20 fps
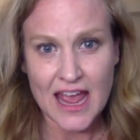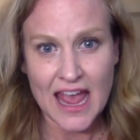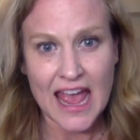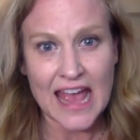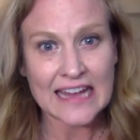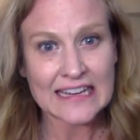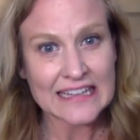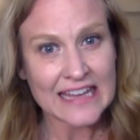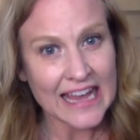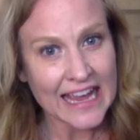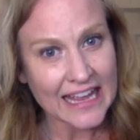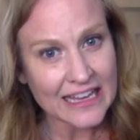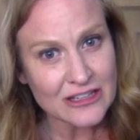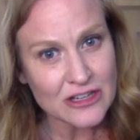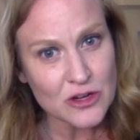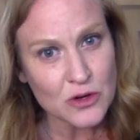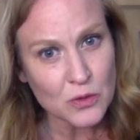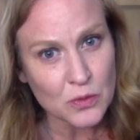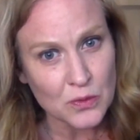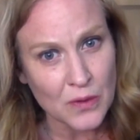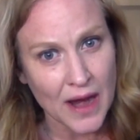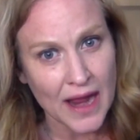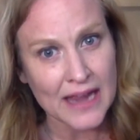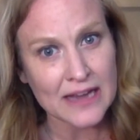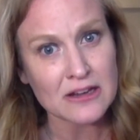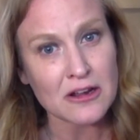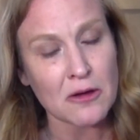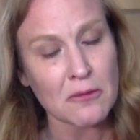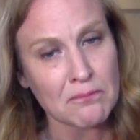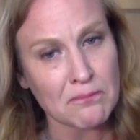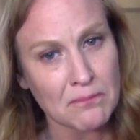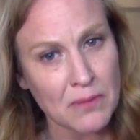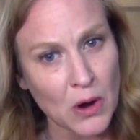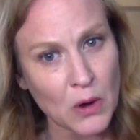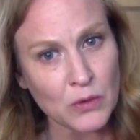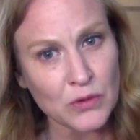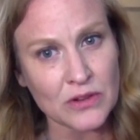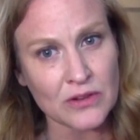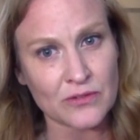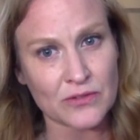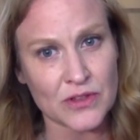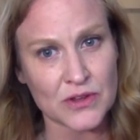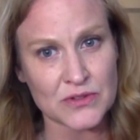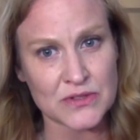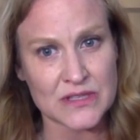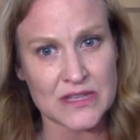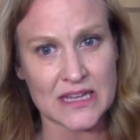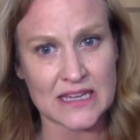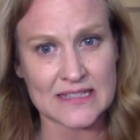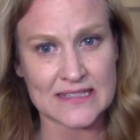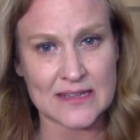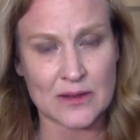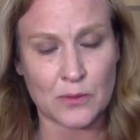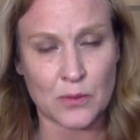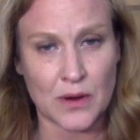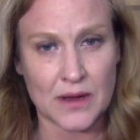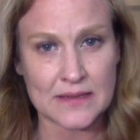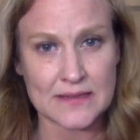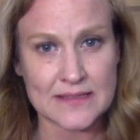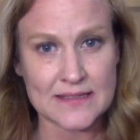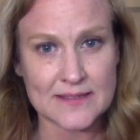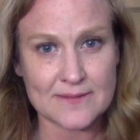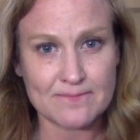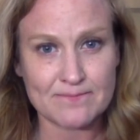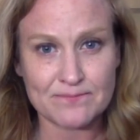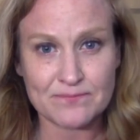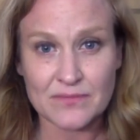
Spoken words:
And can you write both of those things at once?